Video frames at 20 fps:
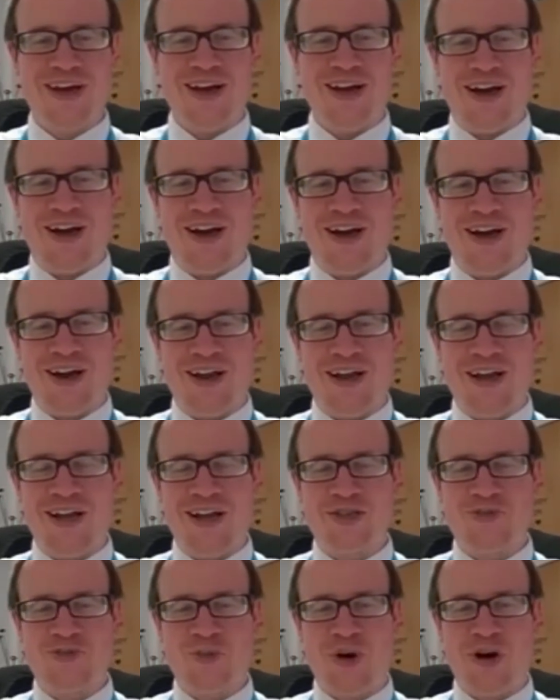And it
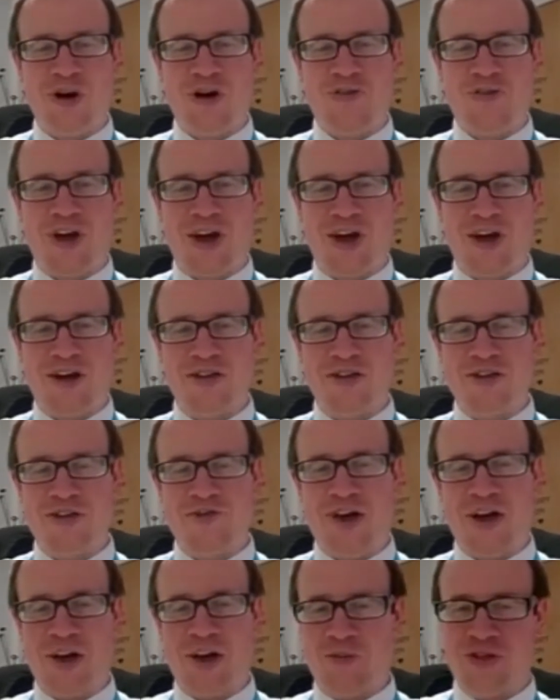is part of that
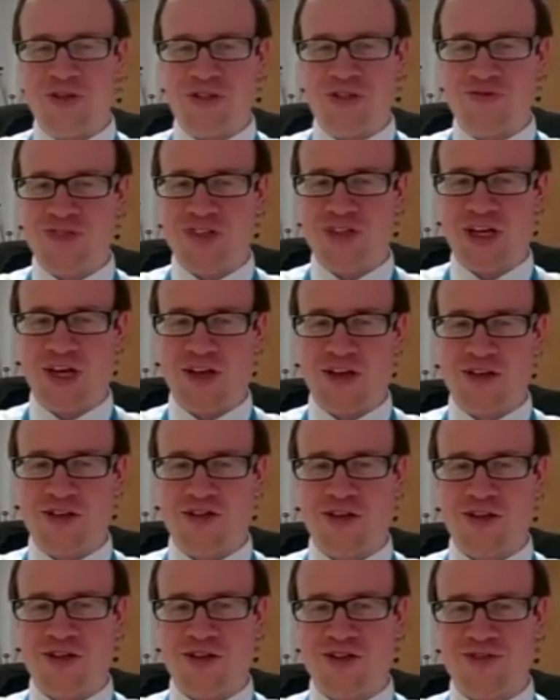development of skill is
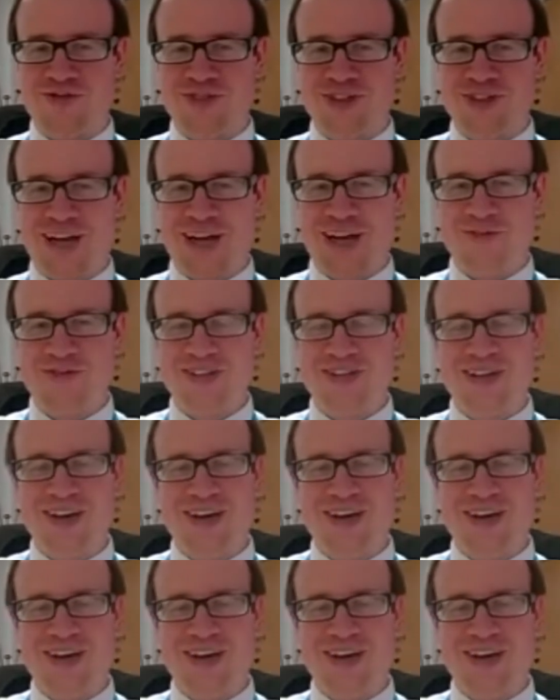to sometimes,